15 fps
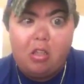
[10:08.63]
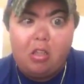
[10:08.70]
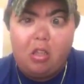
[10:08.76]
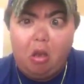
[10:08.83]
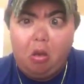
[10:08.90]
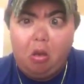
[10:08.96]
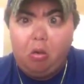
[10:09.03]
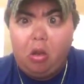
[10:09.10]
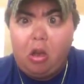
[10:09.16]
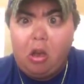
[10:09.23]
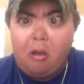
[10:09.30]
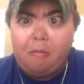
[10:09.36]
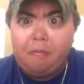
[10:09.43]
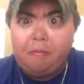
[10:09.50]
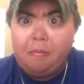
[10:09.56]
So,
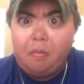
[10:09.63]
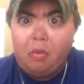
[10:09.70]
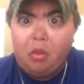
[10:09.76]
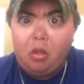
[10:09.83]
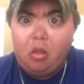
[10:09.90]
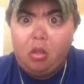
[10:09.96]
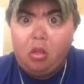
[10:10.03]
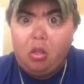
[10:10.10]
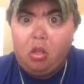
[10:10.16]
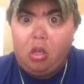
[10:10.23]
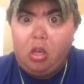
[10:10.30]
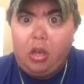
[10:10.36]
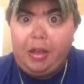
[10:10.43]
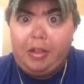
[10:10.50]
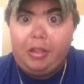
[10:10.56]

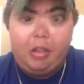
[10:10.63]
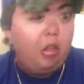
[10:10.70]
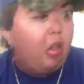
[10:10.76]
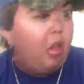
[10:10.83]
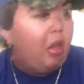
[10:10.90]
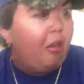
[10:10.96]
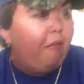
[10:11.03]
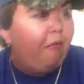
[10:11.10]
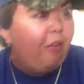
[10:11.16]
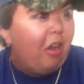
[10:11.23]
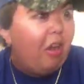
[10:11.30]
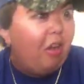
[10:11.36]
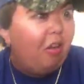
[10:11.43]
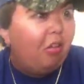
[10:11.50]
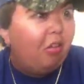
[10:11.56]
the
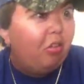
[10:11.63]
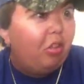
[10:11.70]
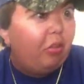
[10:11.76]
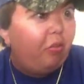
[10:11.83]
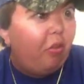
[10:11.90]
NFL,